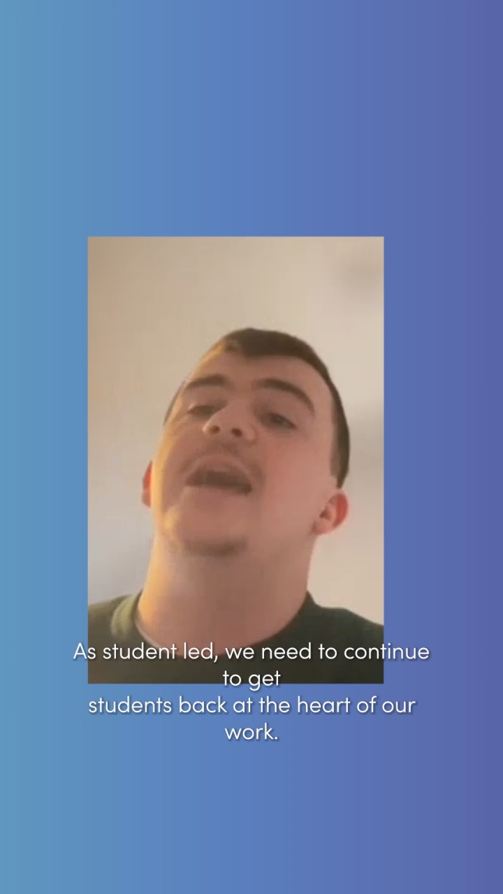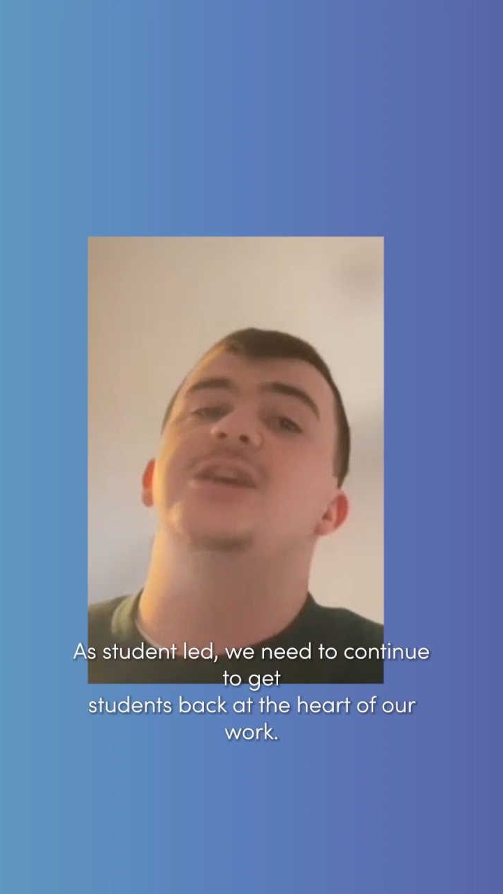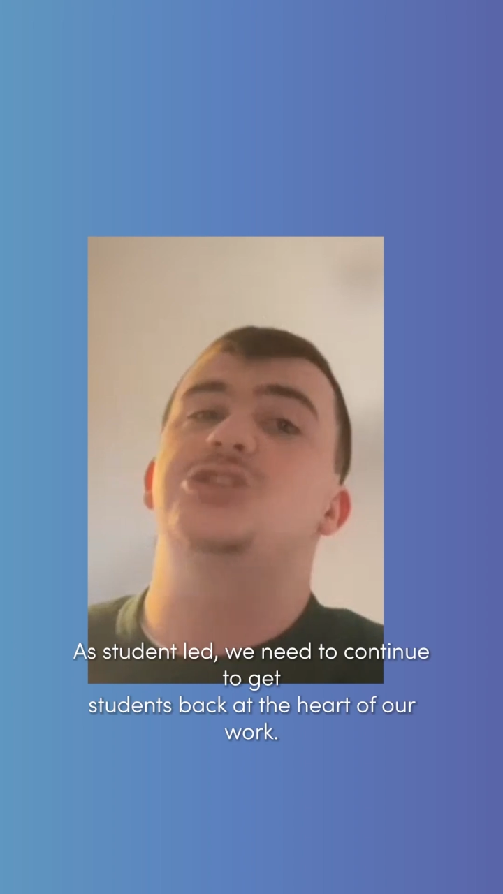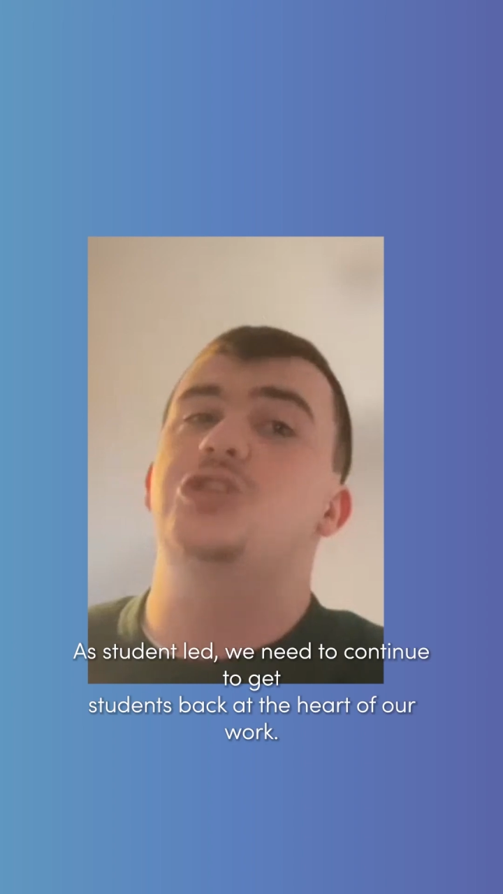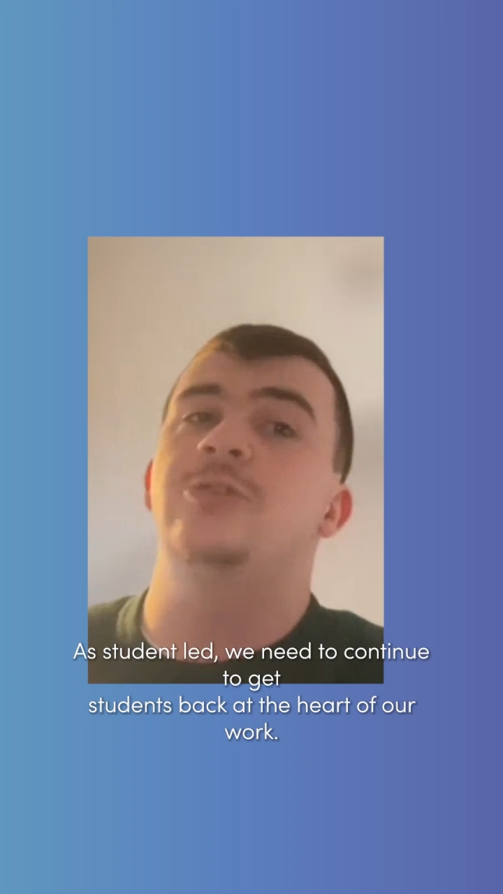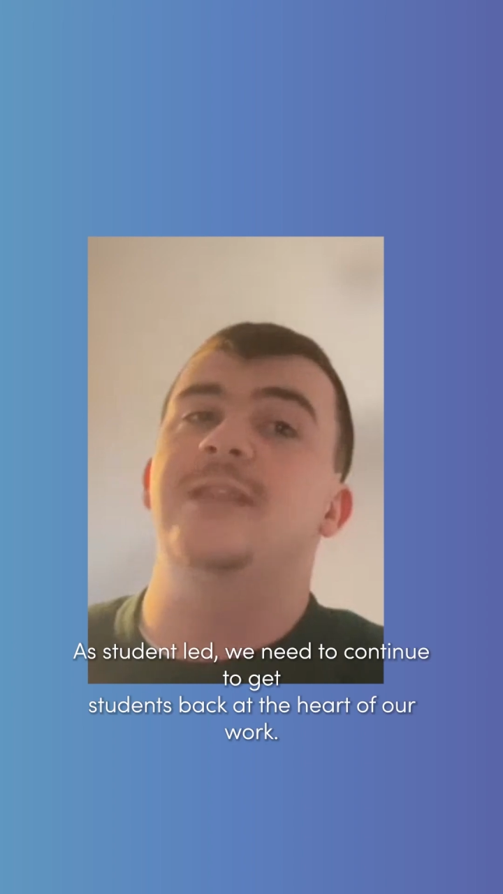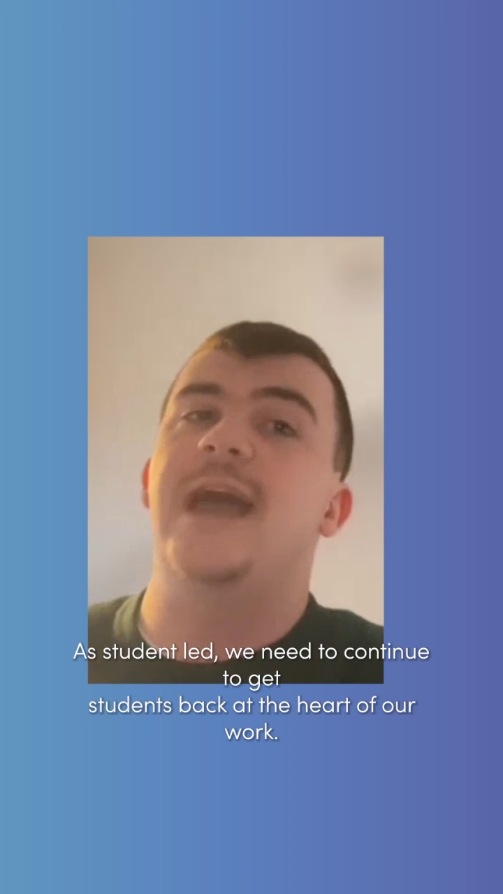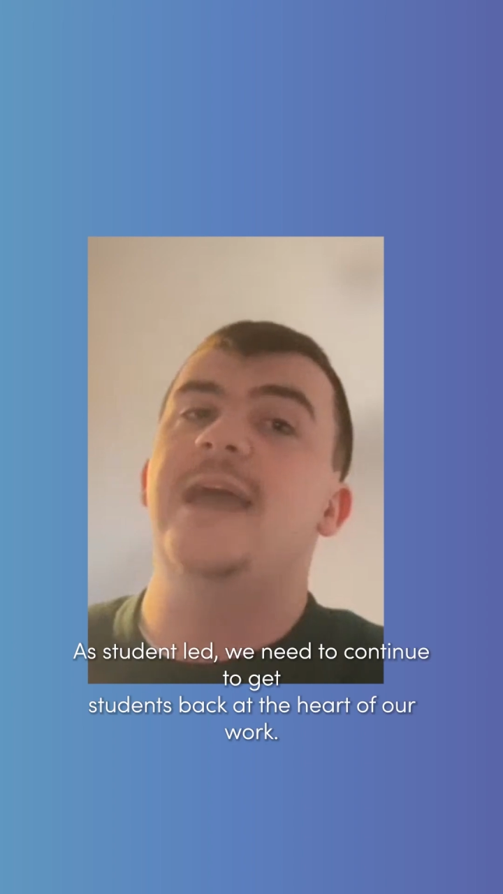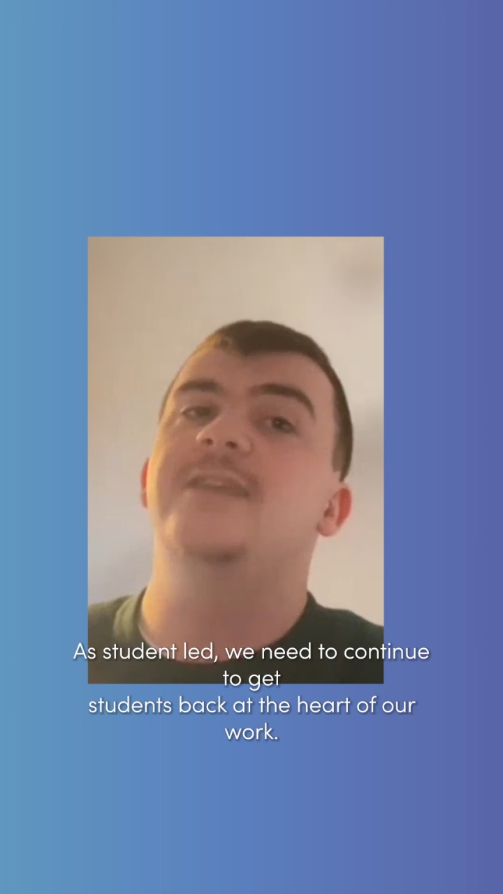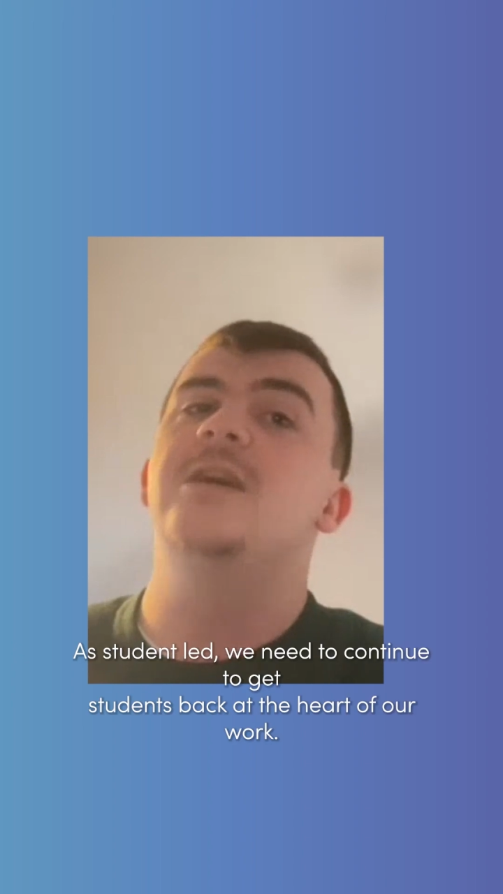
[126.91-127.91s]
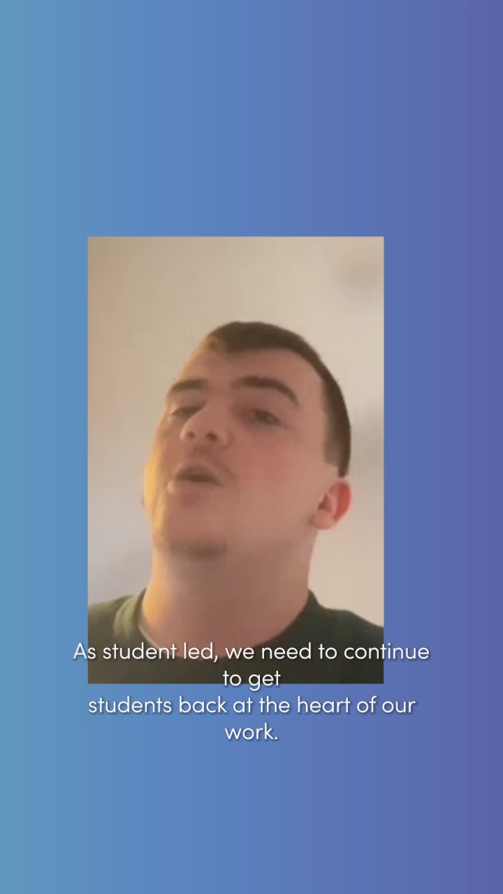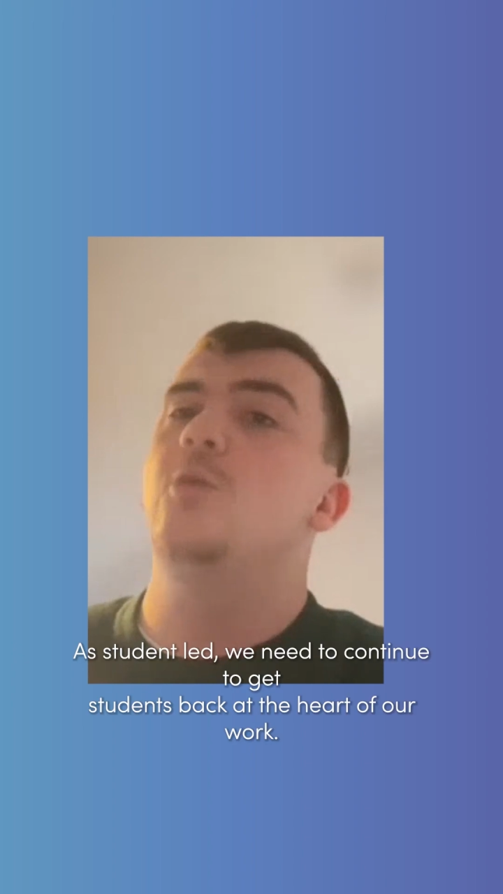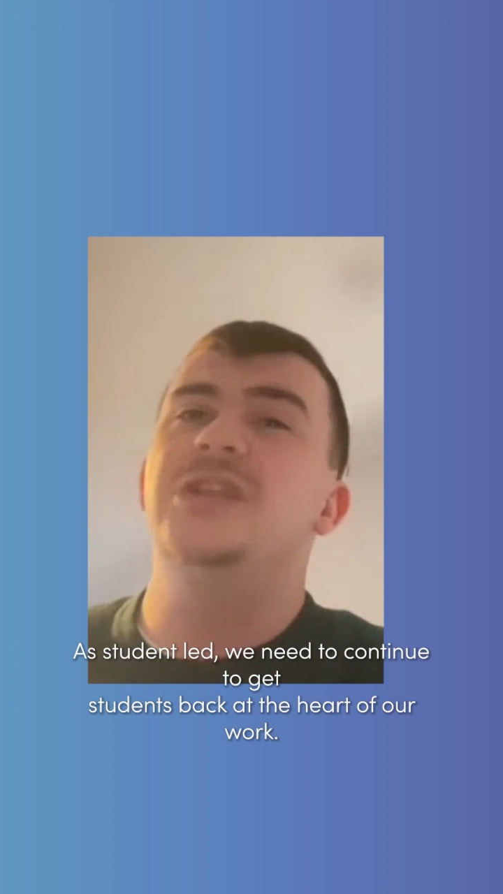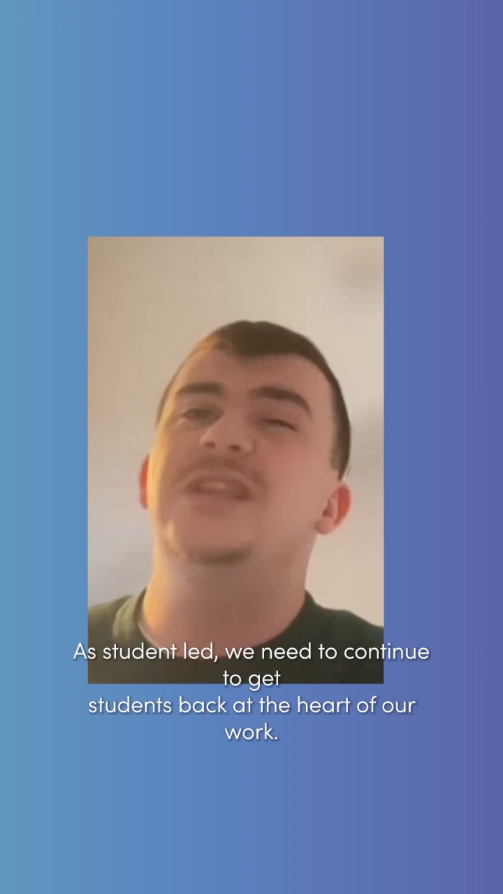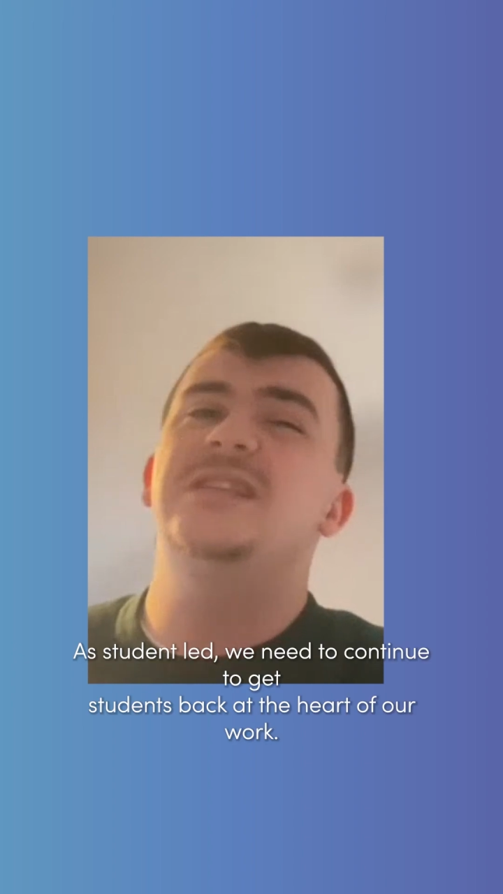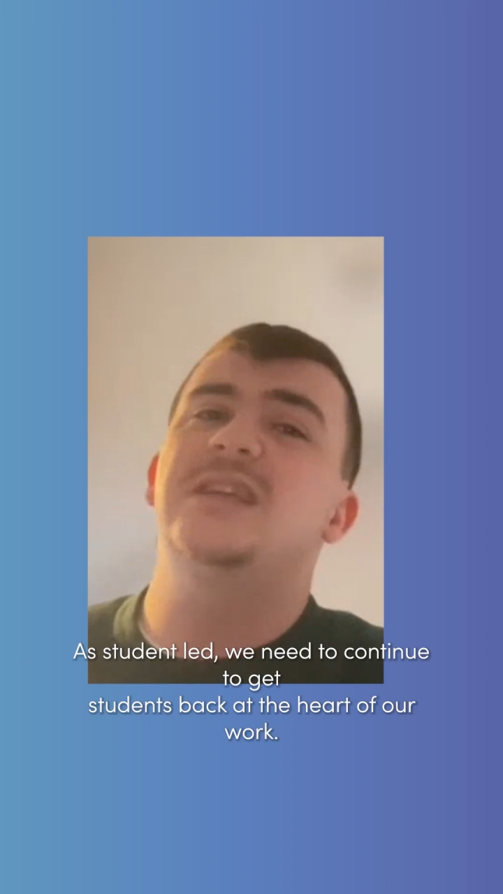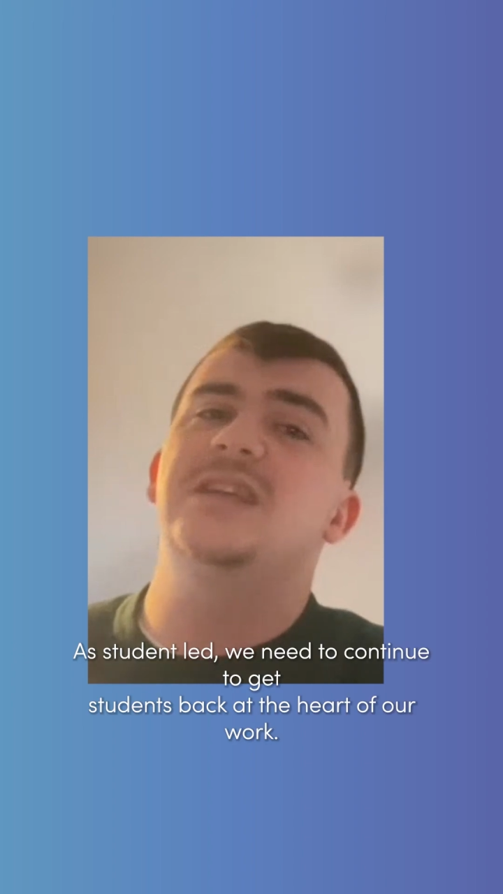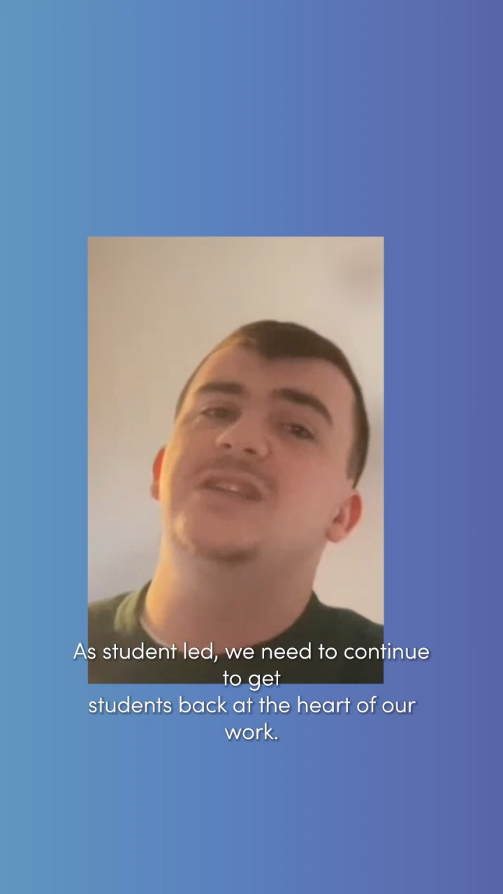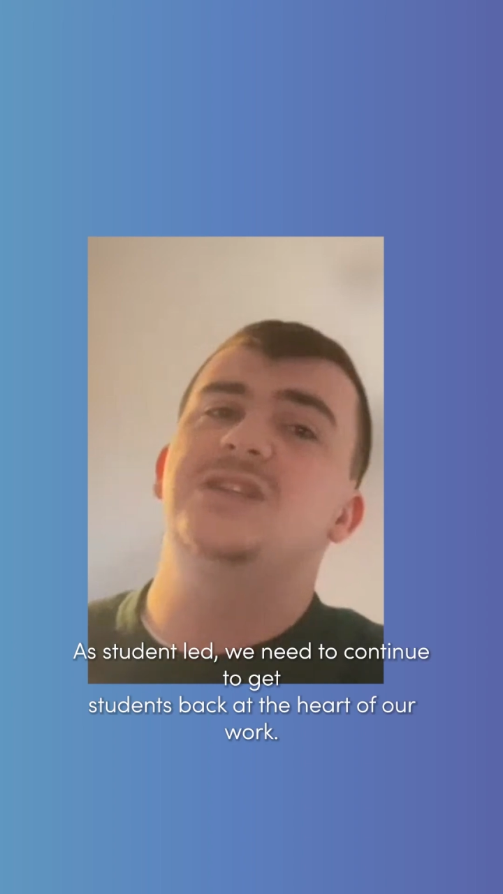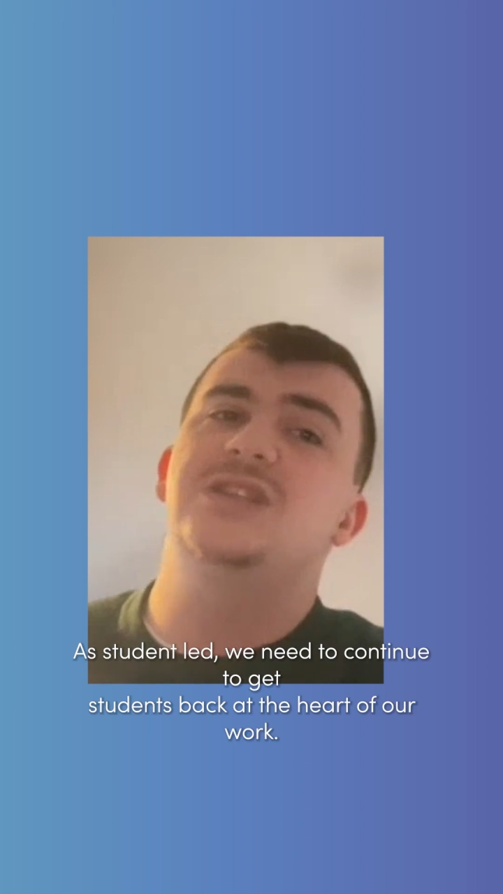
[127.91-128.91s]
Student led, we need to
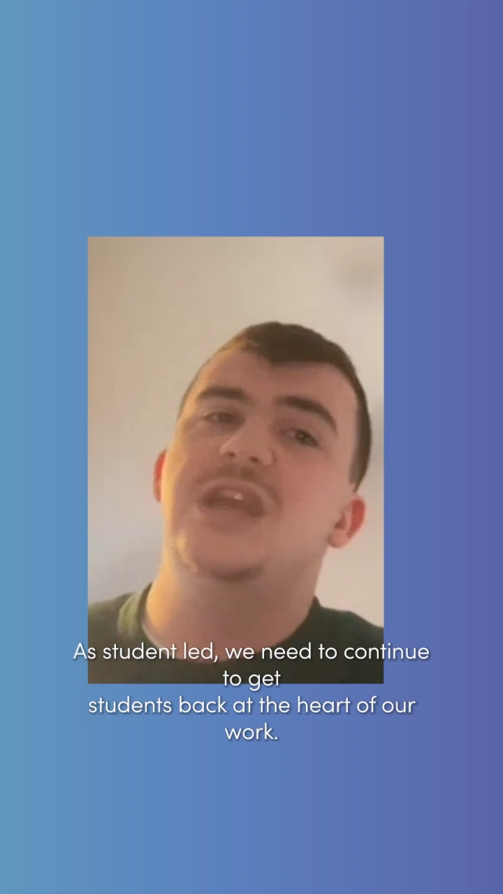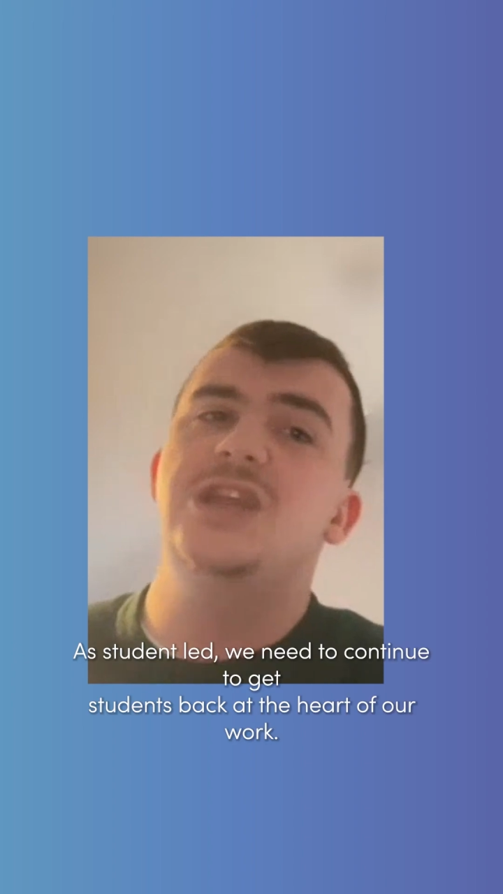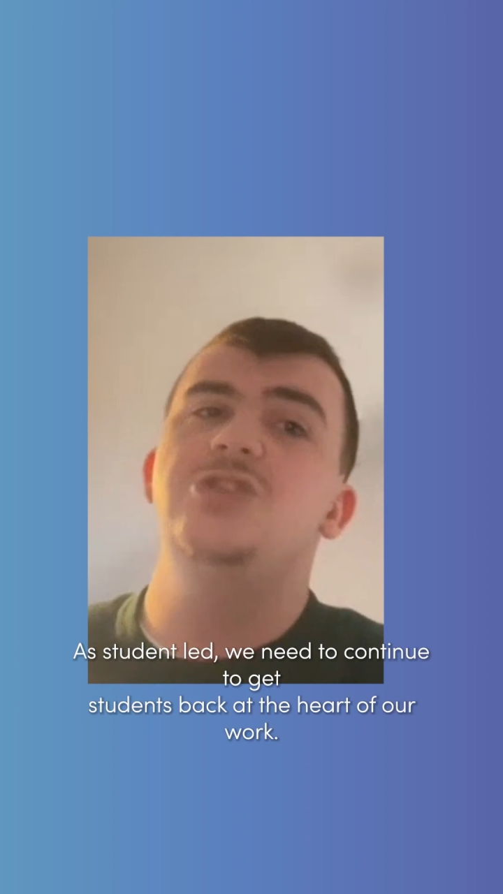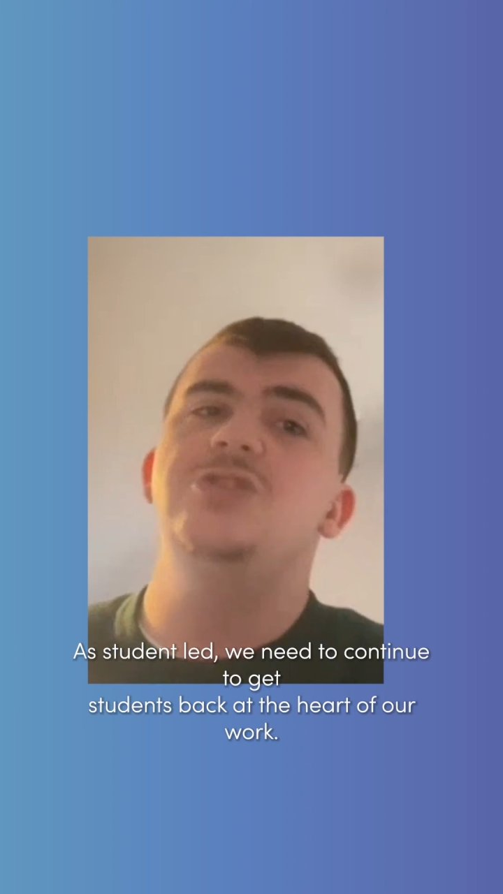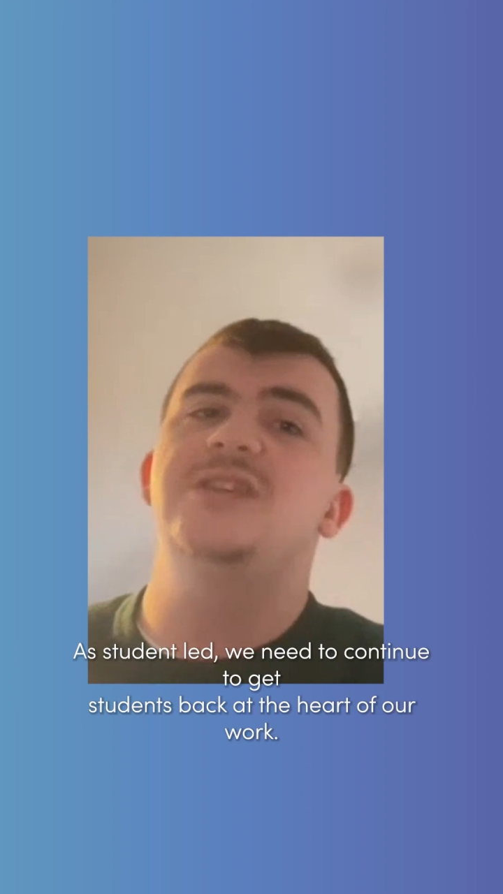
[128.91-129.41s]
continue